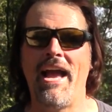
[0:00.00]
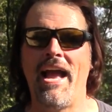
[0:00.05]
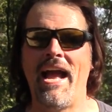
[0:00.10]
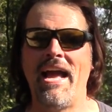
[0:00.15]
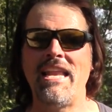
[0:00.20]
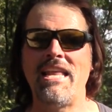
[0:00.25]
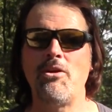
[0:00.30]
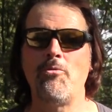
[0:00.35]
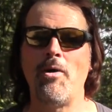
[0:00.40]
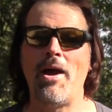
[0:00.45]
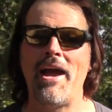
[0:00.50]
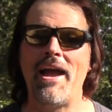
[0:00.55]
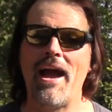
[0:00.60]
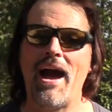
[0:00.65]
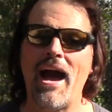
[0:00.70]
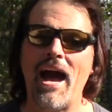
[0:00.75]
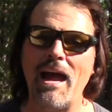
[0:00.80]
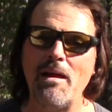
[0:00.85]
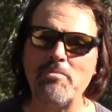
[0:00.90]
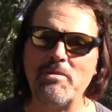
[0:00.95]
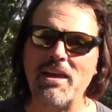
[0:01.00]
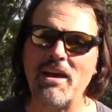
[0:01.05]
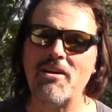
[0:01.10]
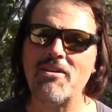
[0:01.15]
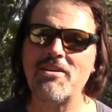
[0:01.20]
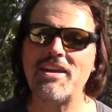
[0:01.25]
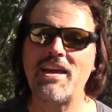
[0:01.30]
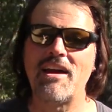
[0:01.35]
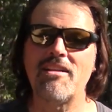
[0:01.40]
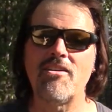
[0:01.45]
Anyway, I'm
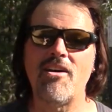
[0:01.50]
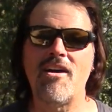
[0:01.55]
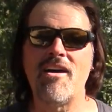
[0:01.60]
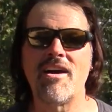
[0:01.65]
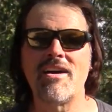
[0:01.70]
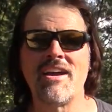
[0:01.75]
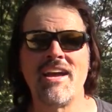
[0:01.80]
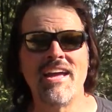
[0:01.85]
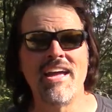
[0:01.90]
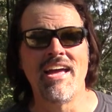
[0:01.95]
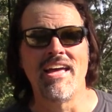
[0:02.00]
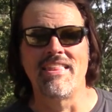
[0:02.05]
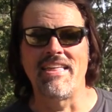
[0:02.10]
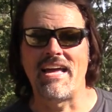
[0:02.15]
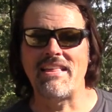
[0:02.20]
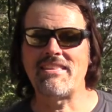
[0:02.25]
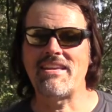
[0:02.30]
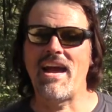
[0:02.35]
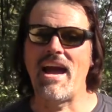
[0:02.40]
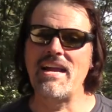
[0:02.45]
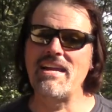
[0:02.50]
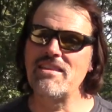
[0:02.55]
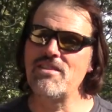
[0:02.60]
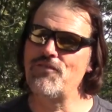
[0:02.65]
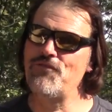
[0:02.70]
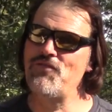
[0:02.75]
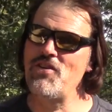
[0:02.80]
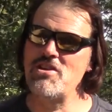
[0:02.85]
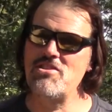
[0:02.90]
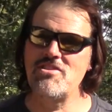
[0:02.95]
Kel Kellogg. That's kind of
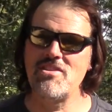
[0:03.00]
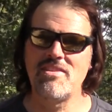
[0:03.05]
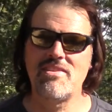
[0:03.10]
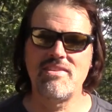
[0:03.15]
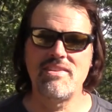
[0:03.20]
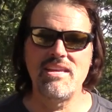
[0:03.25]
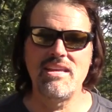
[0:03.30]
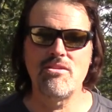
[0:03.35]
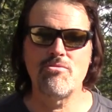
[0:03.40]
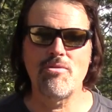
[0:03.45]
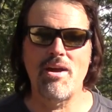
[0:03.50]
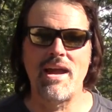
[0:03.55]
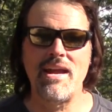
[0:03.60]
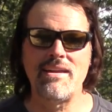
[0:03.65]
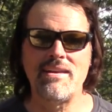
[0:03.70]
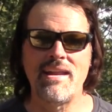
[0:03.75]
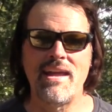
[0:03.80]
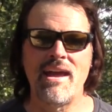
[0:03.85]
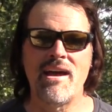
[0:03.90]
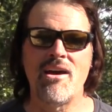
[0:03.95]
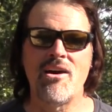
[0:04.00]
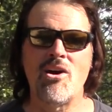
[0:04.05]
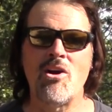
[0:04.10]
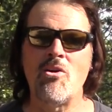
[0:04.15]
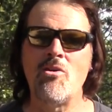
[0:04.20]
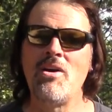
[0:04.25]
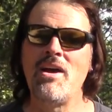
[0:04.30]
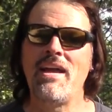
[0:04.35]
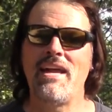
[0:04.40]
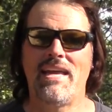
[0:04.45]
the fishing scene right
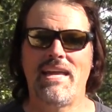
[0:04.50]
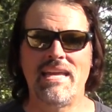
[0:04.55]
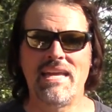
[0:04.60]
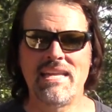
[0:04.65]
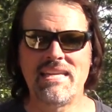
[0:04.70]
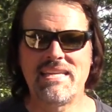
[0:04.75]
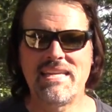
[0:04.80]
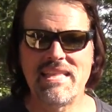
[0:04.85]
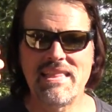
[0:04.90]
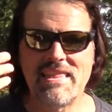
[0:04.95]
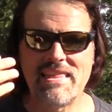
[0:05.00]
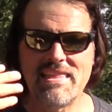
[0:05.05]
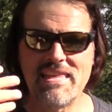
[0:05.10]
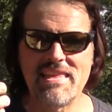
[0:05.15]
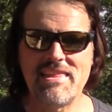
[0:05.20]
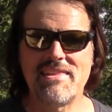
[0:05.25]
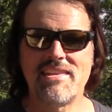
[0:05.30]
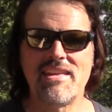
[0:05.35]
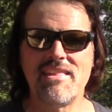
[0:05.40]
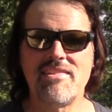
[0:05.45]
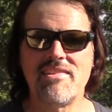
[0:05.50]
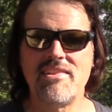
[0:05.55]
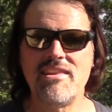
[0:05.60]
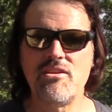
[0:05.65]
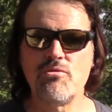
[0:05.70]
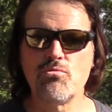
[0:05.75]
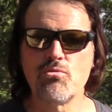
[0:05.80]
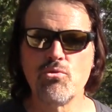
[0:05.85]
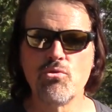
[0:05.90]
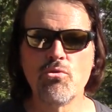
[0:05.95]
now.
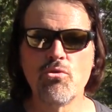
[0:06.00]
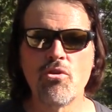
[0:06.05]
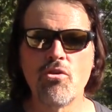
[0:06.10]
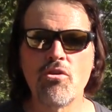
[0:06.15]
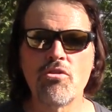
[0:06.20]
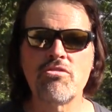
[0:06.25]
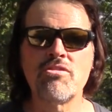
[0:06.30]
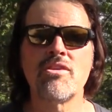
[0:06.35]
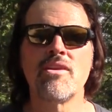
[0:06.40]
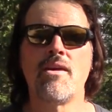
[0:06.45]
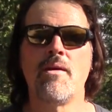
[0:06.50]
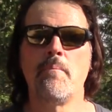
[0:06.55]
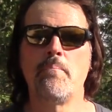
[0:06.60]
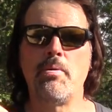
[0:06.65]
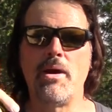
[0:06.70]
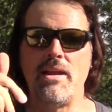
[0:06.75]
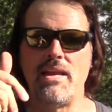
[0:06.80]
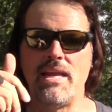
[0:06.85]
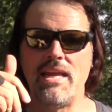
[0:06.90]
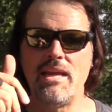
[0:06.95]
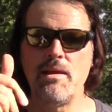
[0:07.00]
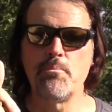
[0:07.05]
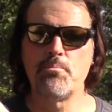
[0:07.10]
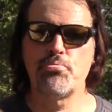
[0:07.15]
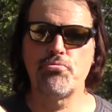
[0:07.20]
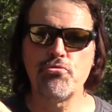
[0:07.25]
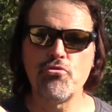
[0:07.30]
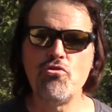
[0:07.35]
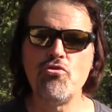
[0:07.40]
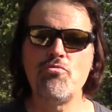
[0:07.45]
Inconsistency rules, but
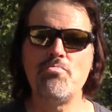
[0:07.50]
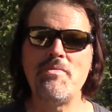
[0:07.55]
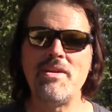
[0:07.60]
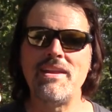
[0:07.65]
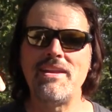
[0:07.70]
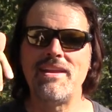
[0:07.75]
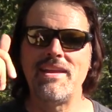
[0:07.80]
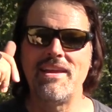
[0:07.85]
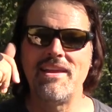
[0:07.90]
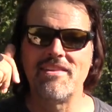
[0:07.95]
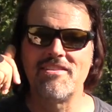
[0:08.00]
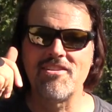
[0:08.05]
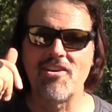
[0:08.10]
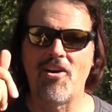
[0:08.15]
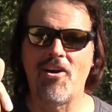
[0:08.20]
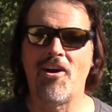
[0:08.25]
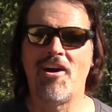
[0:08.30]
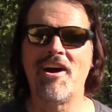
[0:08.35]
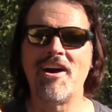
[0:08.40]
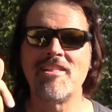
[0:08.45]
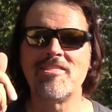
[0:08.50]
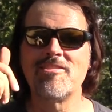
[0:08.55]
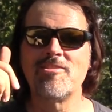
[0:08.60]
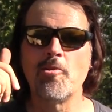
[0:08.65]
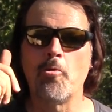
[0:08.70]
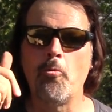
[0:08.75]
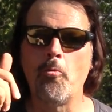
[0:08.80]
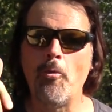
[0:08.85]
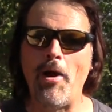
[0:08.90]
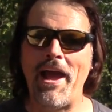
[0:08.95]
improvement is on
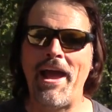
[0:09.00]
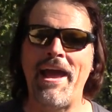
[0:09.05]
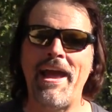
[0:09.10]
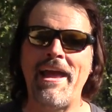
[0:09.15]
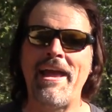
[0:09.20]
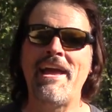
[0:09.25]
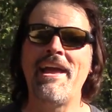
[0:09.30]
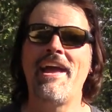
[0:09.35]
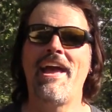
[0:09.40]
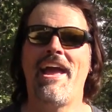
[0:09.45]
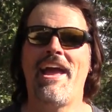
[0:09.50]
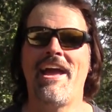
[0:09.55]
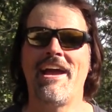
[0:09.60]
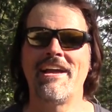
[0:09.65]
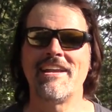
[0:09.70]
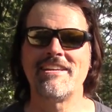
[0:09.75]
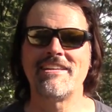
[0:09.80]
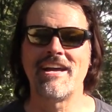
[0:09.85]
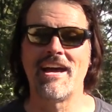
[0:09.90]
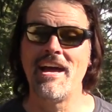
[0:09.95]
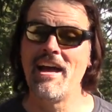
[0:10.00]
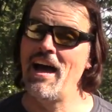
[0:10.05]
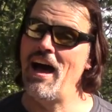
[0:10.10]
the way. And